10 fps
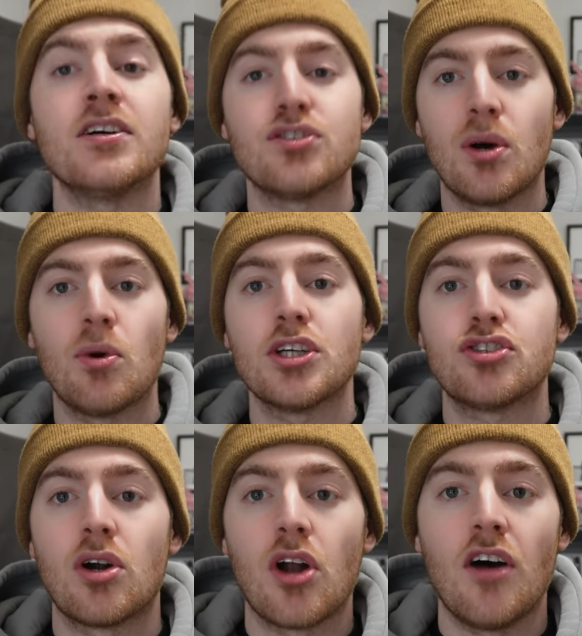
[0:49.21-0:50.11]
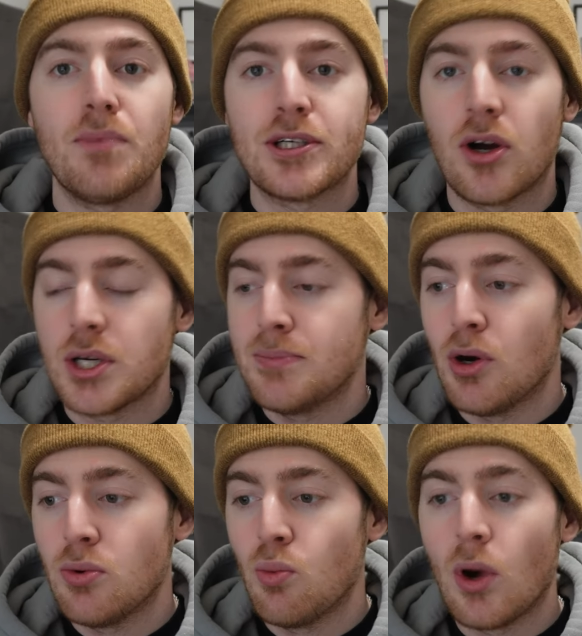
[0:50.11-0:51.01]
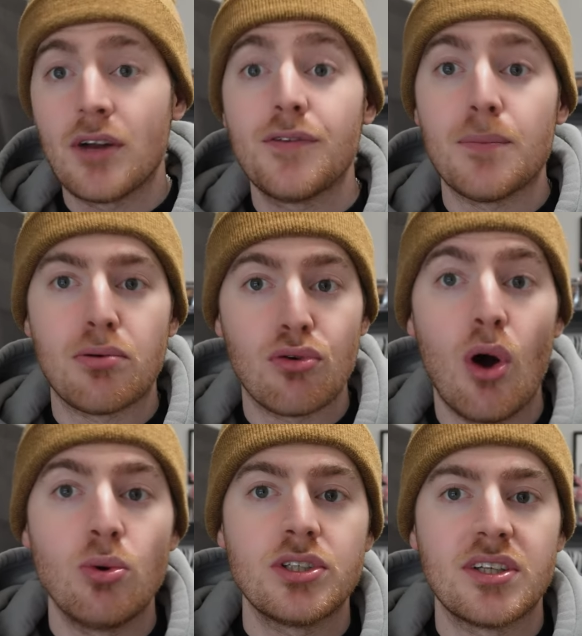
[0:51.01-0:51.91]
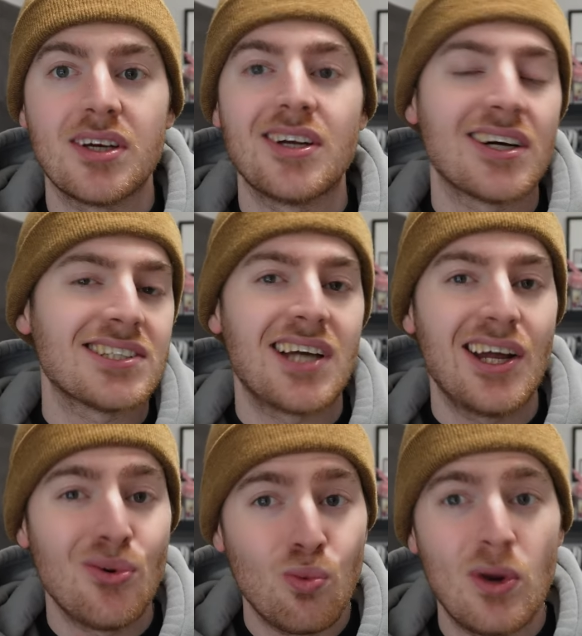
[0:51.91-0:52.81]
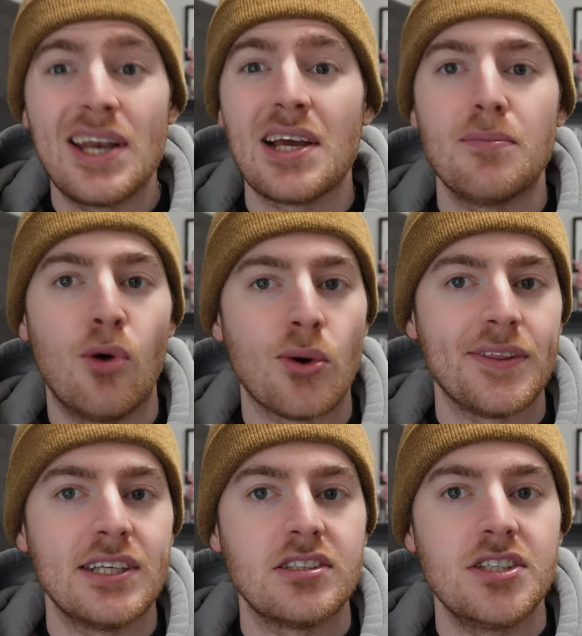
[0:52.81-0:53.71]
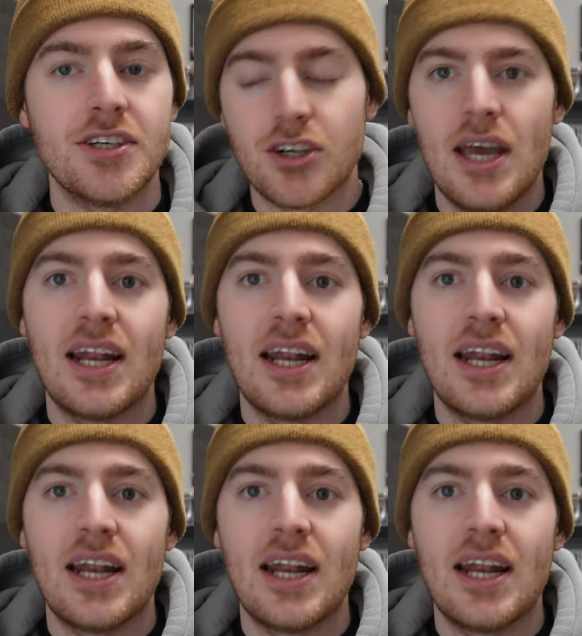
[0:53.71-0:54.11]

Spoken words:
So I want to start off by talking about one of the pros to the Canucks kind of winning more this year